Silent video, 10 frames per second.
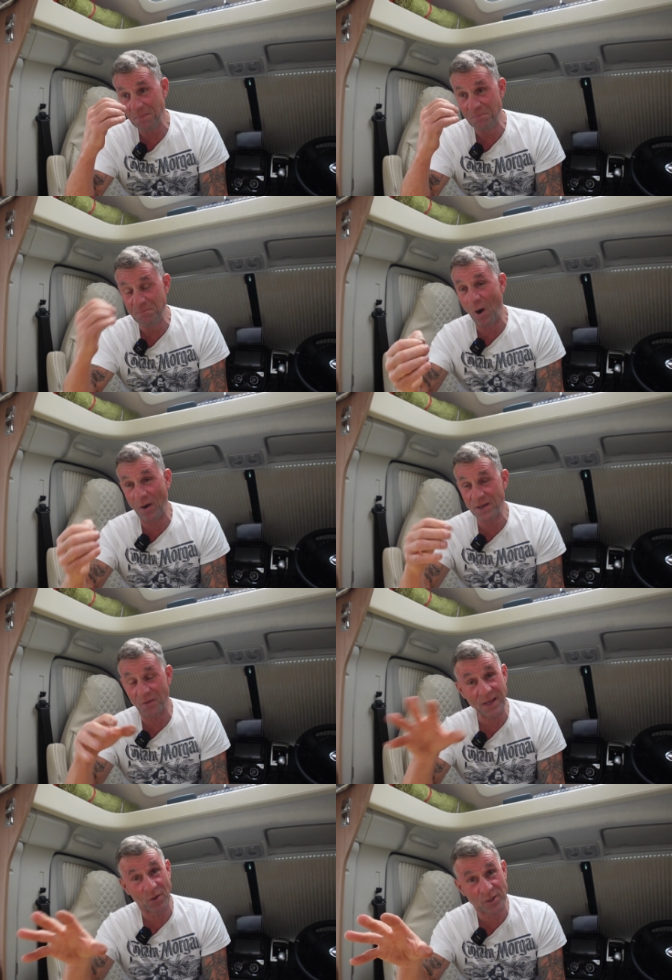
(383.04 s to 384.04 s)
buy? You
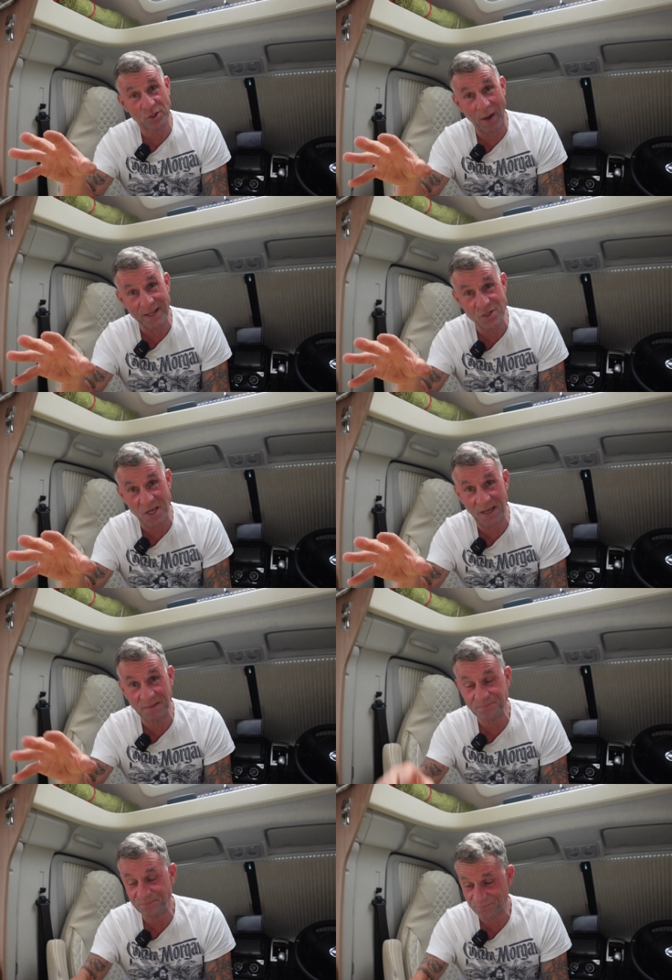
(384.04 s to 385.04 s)
know, they got the Transit
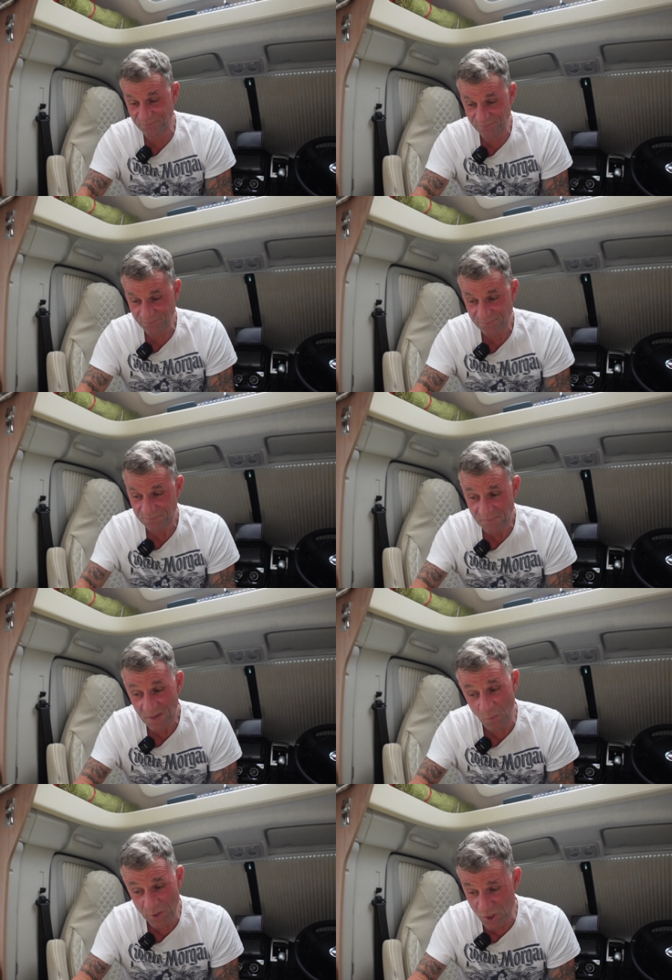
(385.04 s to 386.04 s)

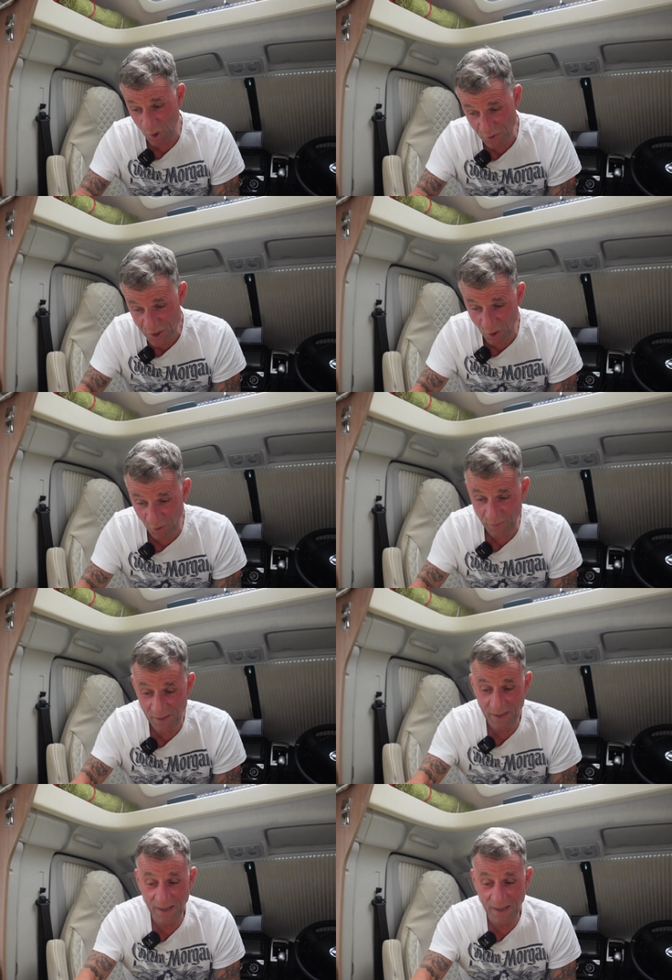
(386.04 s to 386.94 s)
with a Chanson.